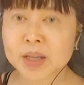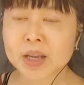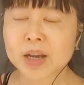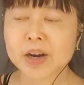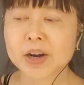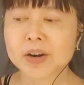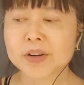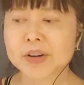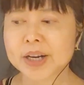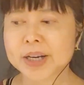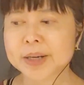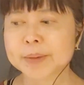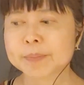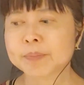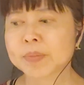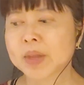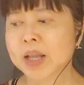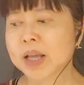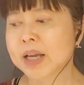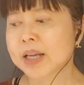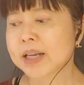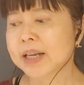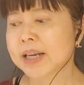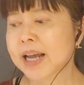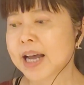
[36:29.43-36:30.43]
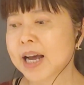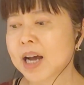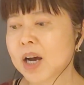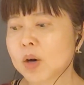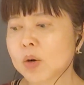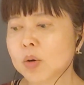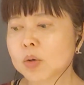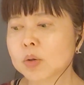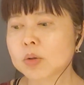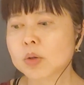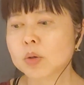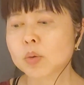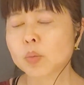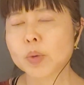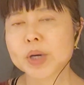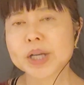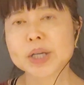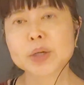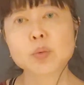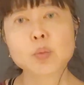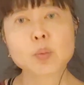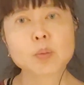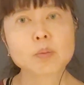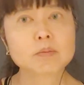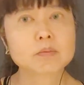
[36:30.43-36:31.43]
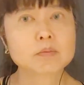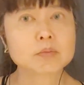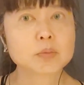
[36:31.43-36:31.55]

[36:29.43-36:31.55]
All right, now when